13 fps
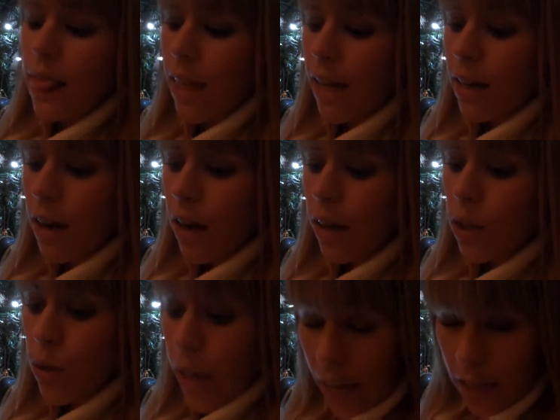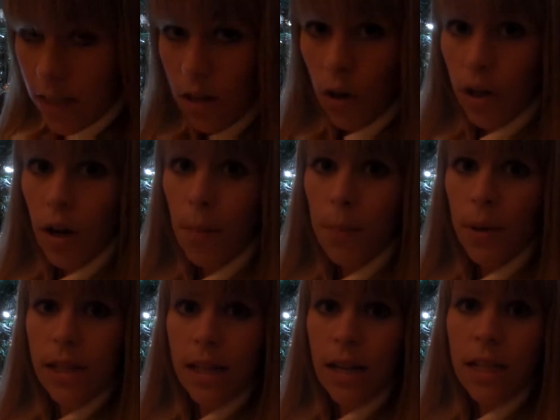then uh, you can sign up
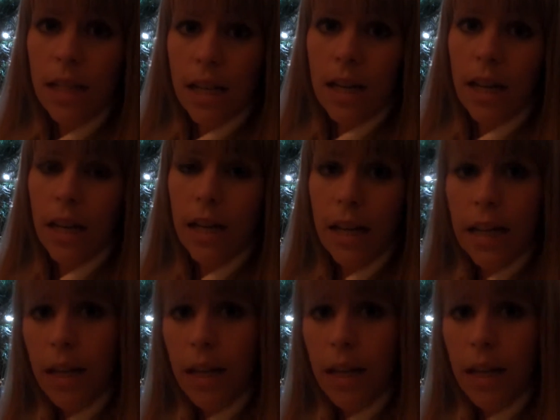by sending an